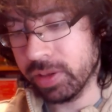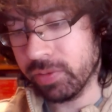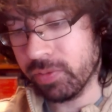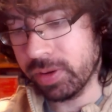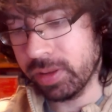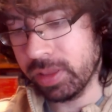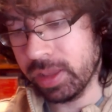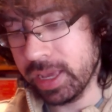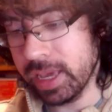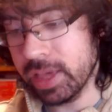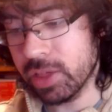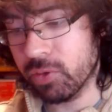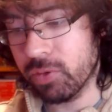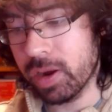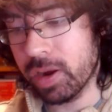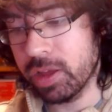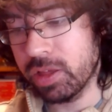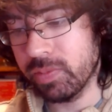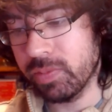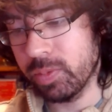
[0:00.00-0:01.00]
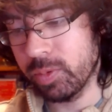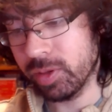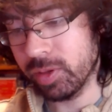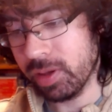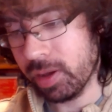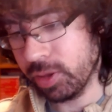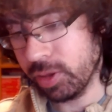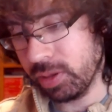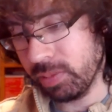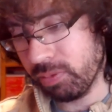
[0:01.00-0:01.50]
spreading the Eastern Edge the
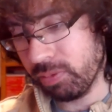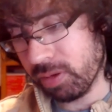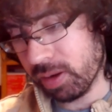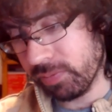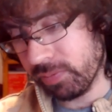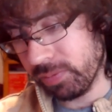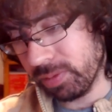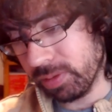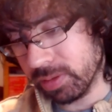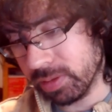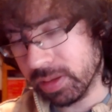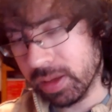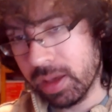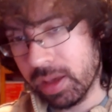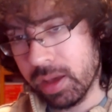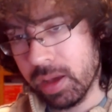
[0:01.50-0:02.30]
Musashi province.